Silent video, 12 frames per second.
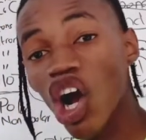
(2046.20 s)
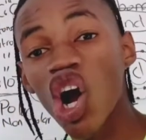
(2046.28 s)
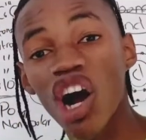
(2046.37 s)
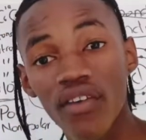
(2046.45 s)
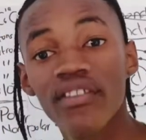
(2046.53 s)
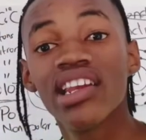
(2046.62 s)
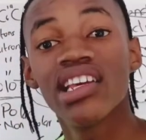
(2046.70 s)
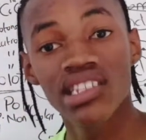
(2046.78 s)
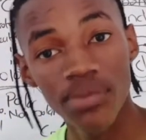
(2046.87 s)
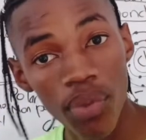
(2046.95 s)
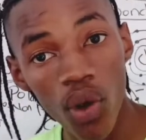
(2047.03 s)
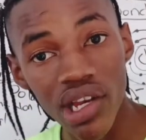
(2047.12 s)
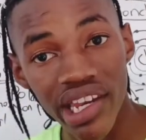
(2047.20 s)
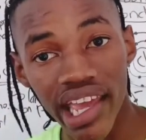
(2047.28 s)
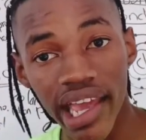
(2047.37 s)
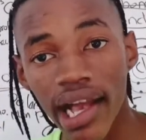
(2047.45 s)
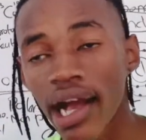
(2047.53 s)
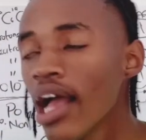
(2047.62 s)
covalent
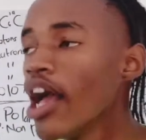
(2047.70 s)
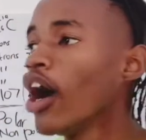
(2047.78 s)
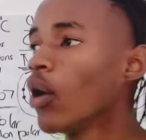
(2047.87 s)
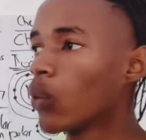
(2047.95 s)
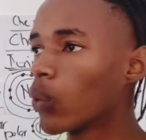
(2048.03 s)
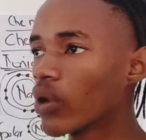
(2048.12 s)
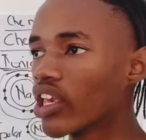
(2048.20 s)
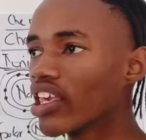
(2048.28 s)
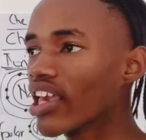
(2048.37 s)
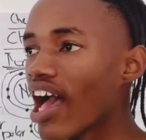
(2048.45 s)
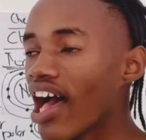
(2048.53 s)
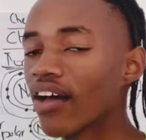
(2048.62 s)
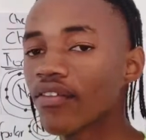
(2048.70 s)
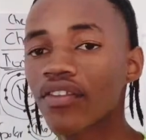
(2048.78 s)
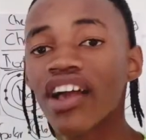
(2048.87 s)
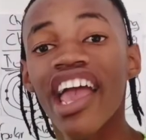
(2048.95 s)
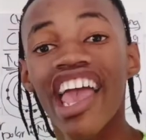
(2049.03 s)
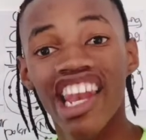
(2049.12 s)
bonding, we have
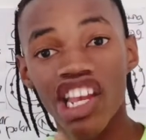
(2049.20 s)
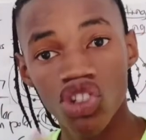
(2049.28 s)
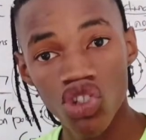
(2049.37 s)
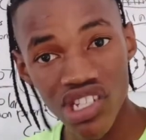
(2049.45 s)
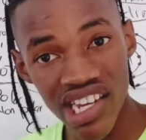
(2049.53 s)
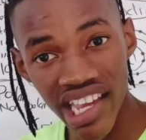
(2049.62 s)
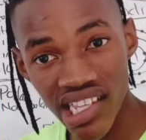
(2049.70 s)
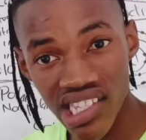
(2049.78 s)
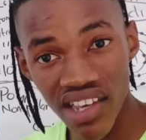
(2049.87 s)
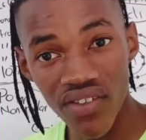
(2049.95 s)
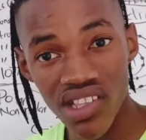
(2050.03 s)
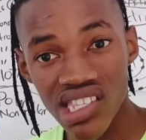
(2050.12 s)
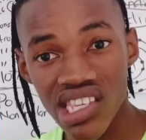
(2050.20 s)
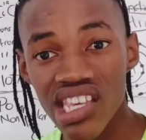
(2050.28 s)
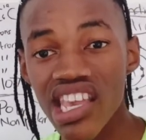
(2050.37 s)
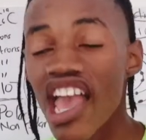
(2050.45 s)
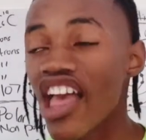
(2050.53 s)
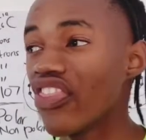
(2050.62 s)
electronegativity
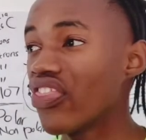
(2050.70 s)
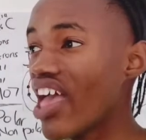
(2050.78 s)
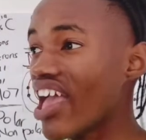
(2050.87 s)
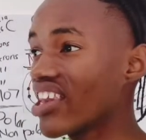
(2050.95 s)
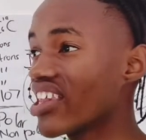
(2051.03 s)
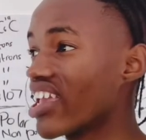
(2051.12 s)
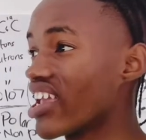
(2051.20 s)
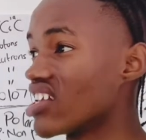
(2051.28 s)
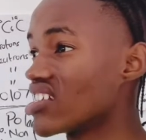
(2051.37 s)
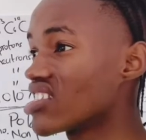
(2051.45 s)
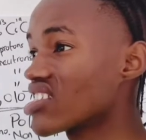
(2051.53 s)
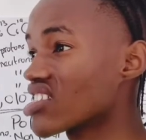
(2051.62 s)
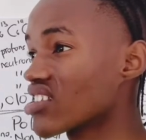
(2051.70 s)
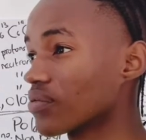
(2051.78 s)
that is